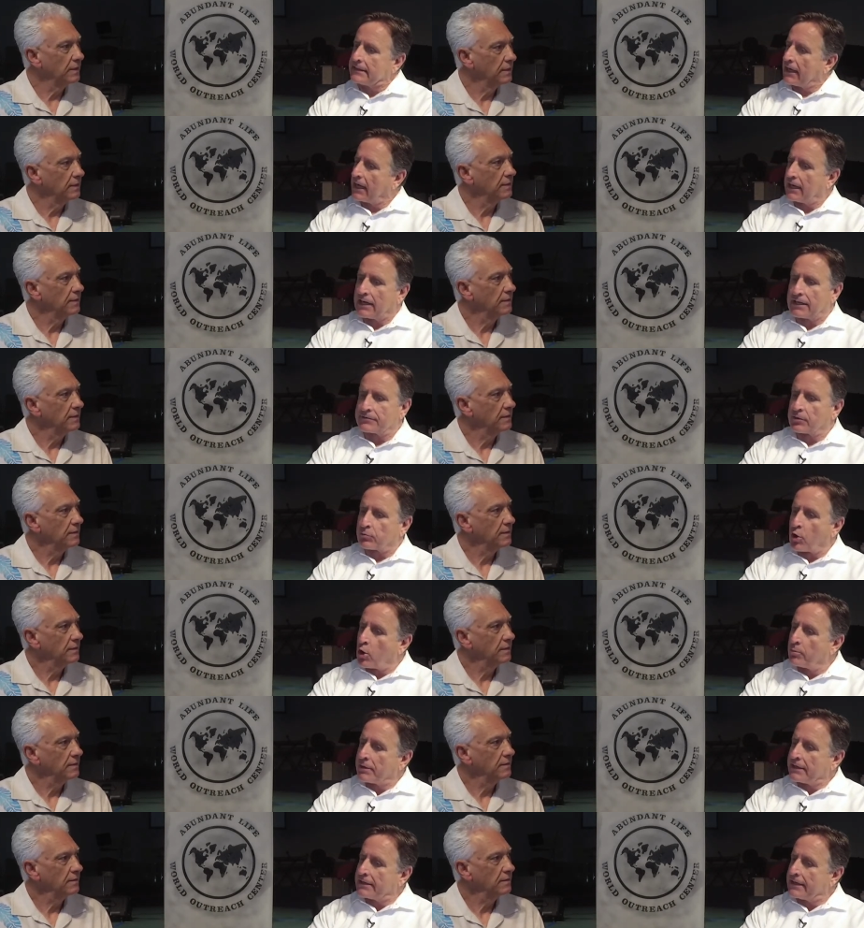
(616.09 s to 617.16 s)
Speaker 1: uh, the
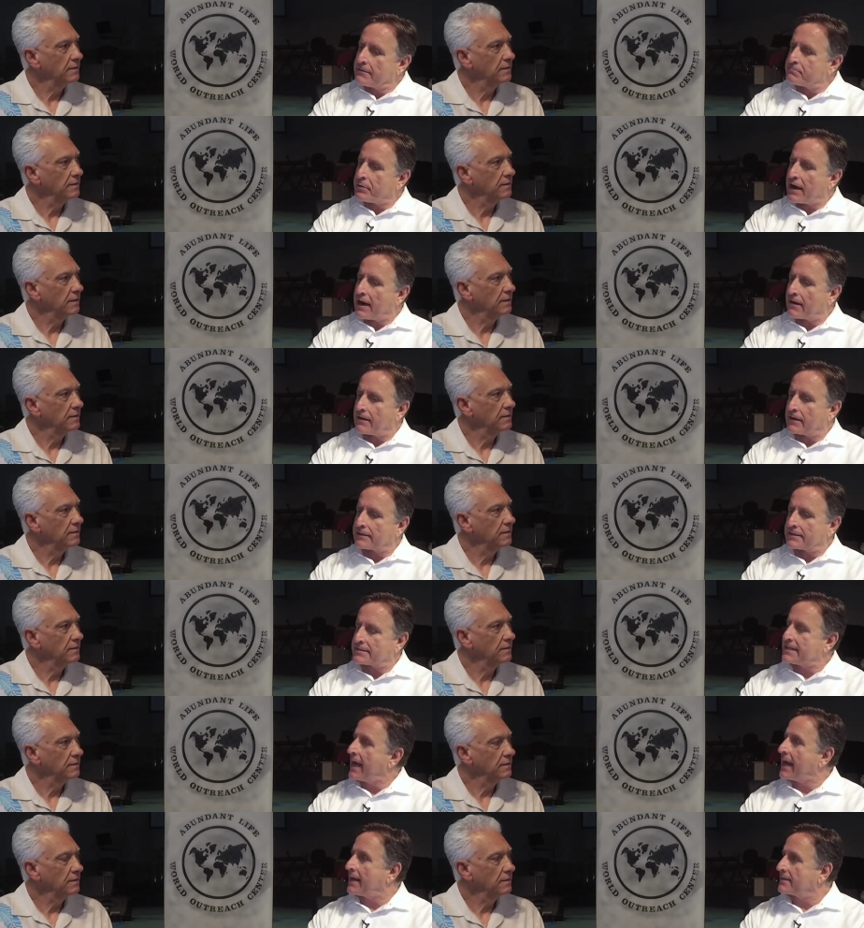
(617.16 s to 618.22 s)
Roman Empire under
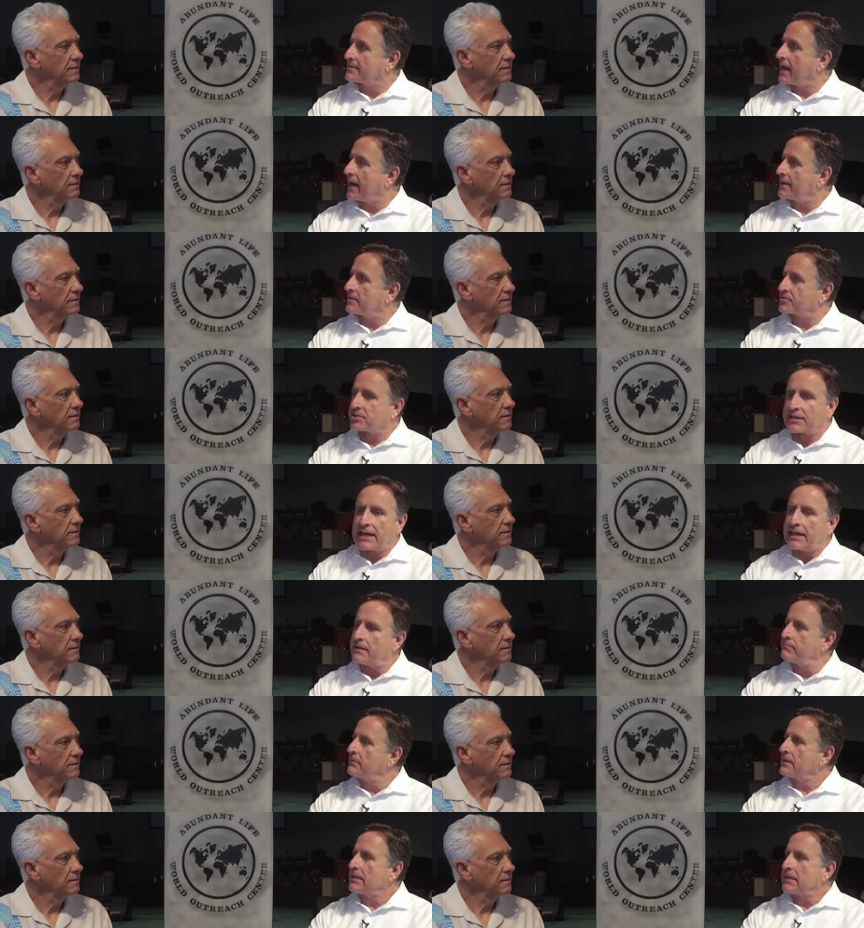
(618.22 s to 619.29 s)
Titus
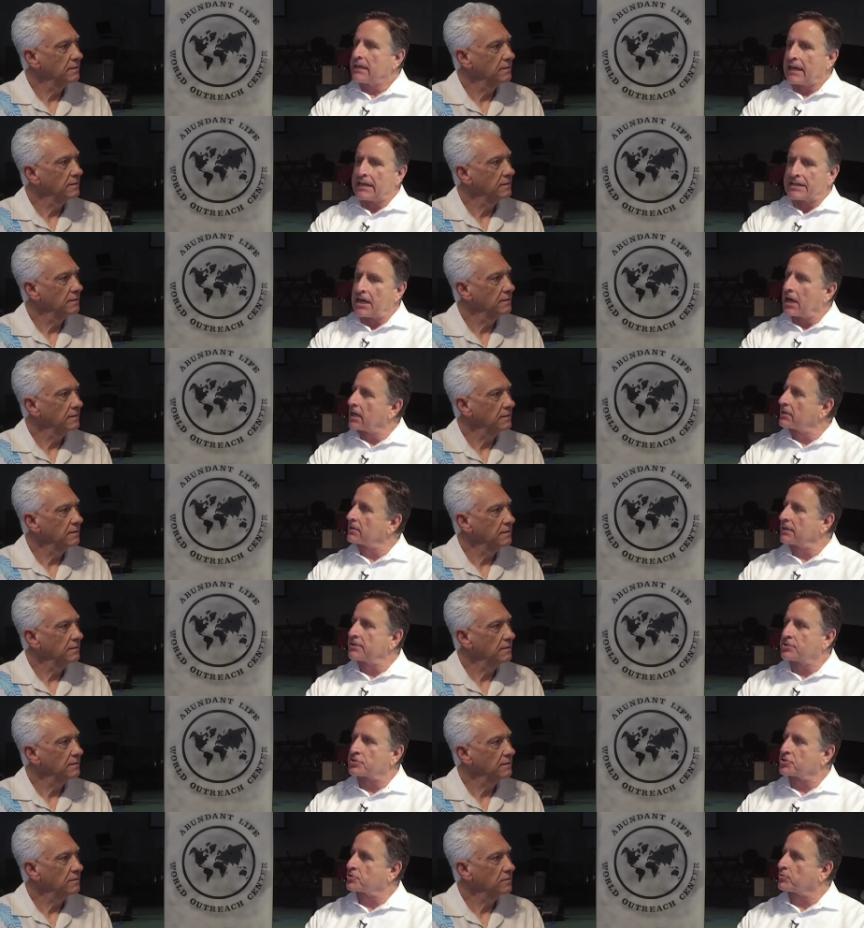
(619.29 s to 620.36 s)
came and utterly
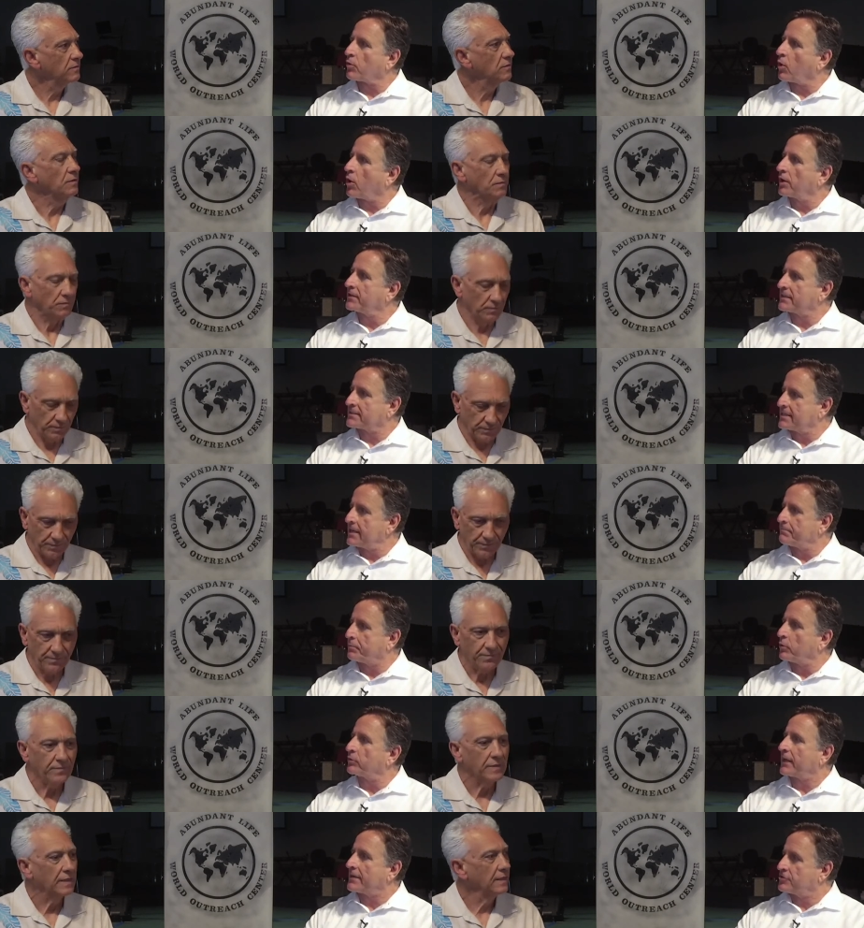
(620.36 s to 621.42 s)
destroyed the
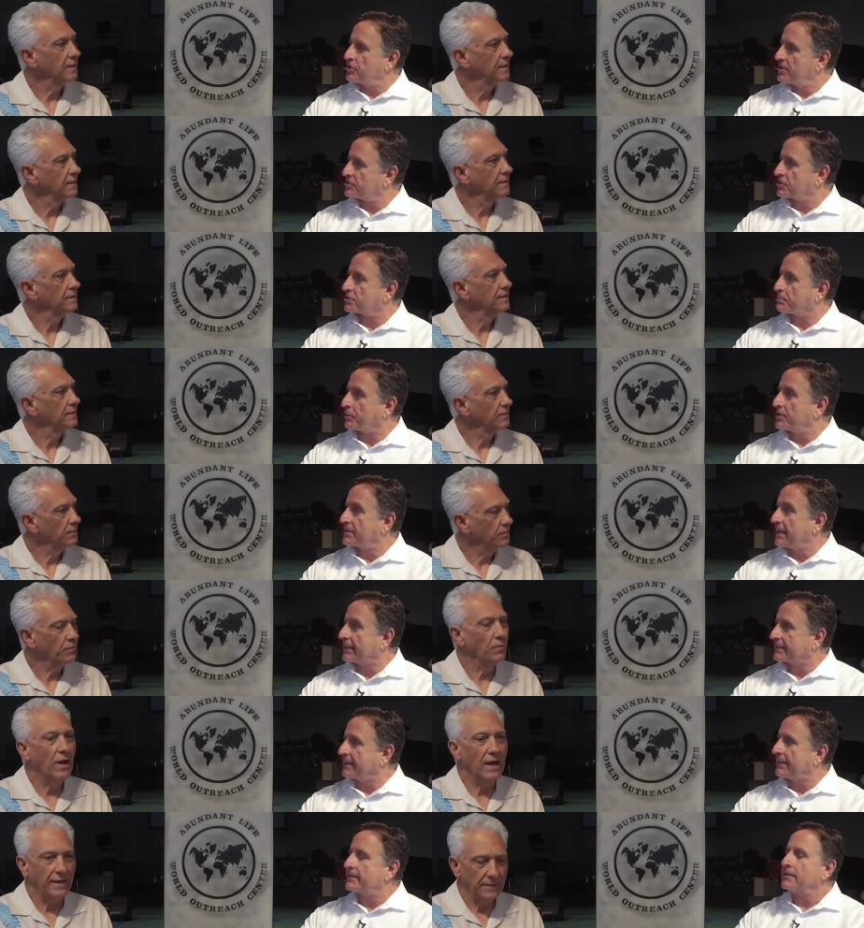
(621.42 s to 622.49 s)
temple that Jesus
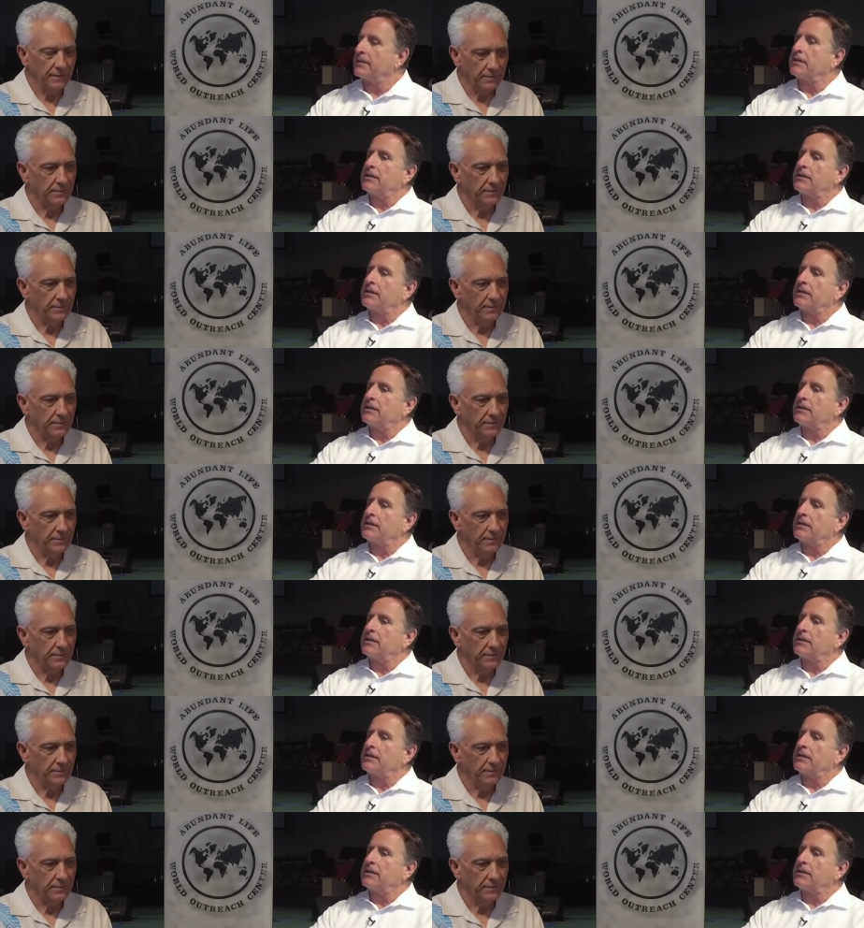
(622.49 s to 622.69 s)
predicted. Right.